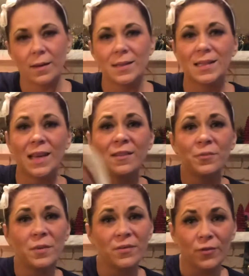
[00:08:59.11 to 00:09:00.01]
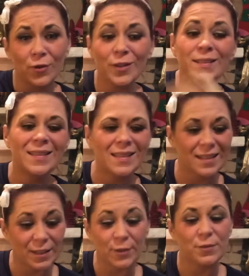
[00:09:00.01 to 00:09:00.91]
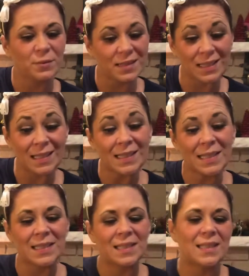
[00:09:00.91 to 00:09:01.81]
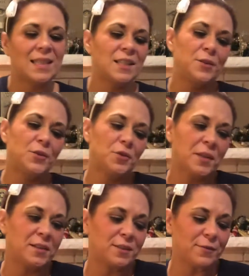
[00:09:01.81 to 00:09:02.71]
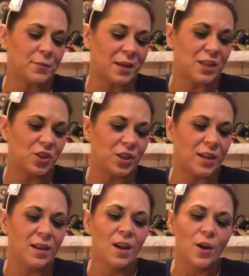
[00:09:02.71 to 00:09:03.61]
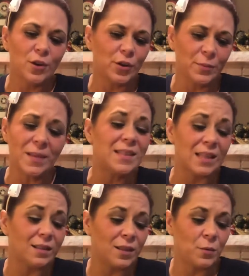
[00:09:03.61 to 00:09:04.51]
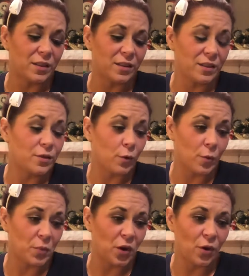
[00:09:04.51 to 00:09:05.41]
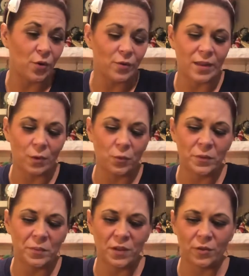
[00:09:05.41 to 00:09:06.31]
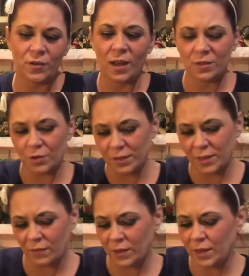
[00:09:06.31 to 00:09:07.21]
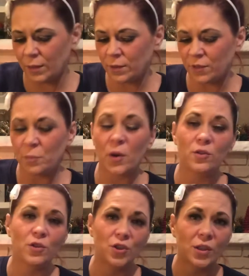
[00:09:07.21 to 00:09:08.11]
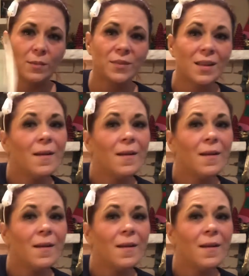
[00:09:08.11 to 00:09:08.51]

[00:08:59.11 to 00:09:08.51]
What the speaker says: Death reversed. There's resistance to this transformation. Could be dealing a Scorpio. That would be your natural seventh house of partnerships.